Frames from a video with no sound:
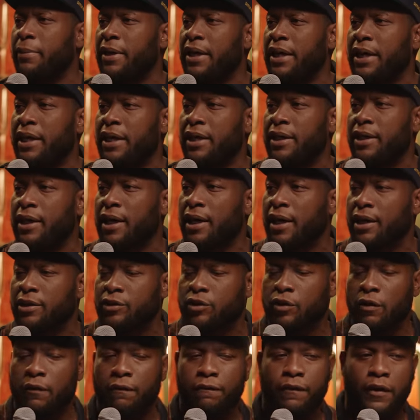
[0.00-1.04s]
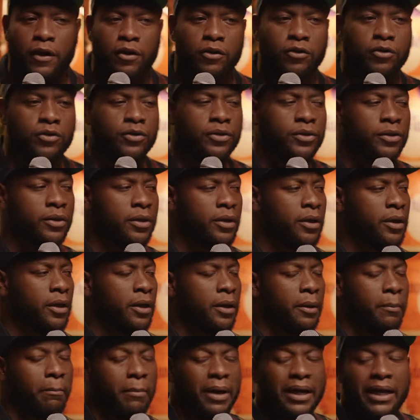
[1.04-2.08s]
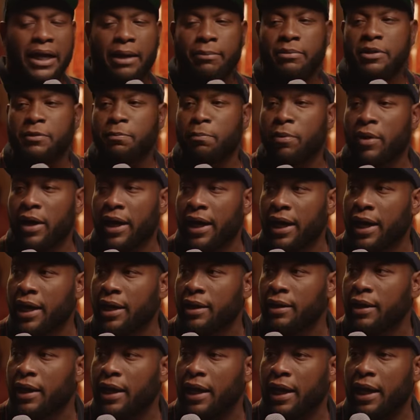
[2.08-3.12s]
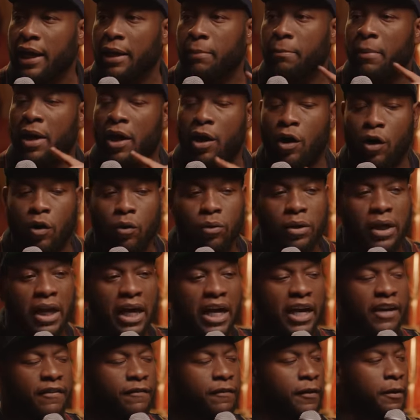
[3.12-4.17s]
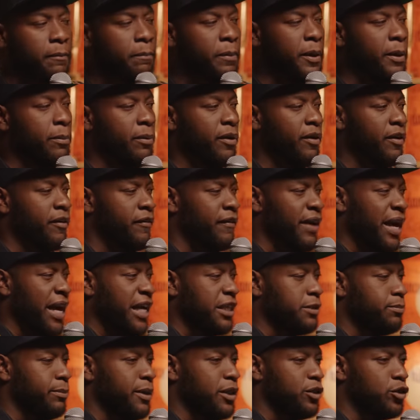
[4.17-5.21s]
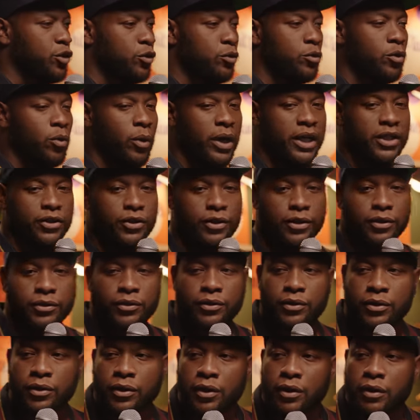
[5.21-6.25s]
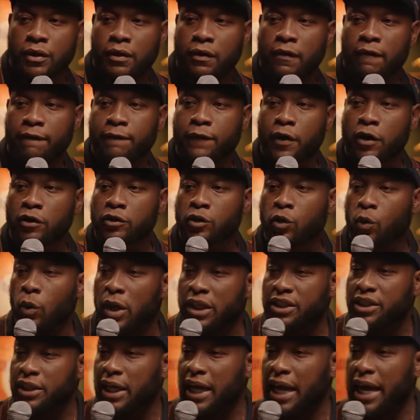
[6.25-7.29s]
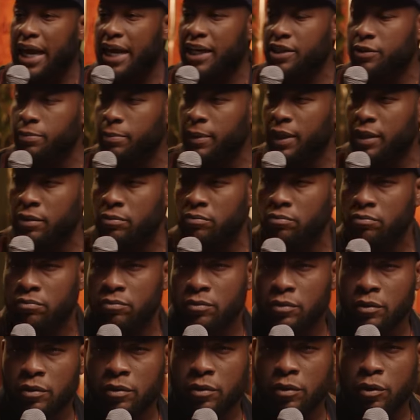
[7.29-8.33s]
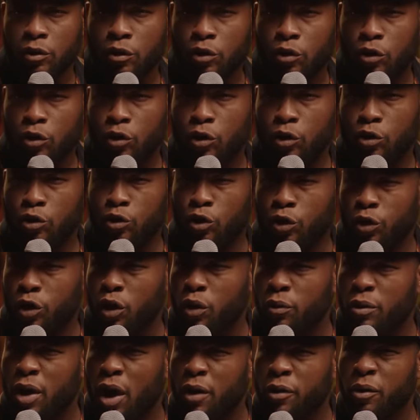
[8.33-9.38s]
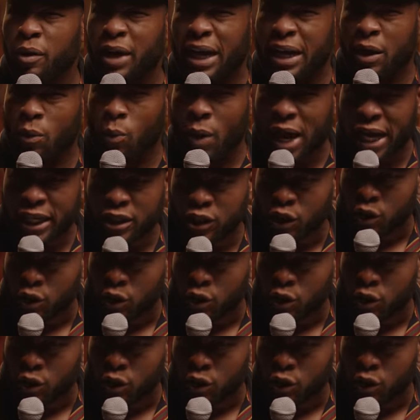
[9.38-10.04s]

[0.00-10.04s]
me. Yeah, so first, my name is Brad, and my whole life, people have asked me two questions. First question they asked me, do you know you got a white